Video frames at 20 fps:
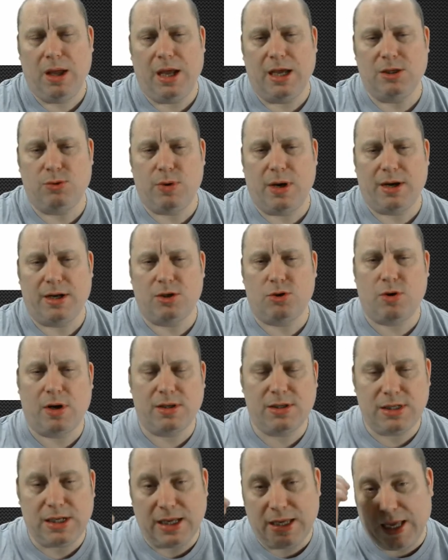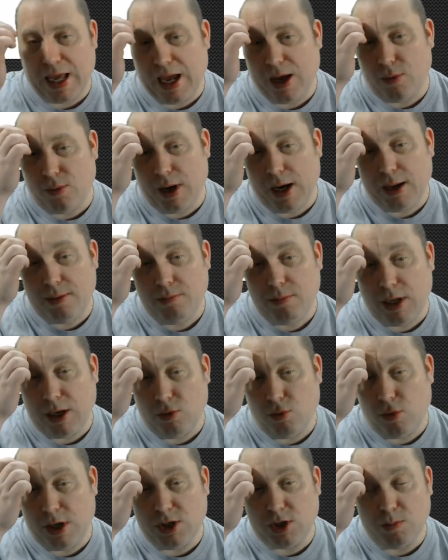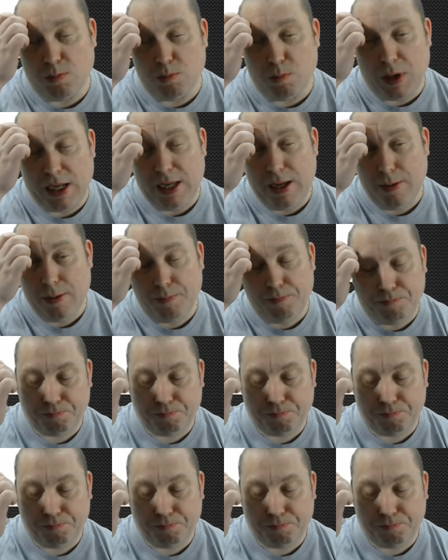is we add a transit gateway in region B,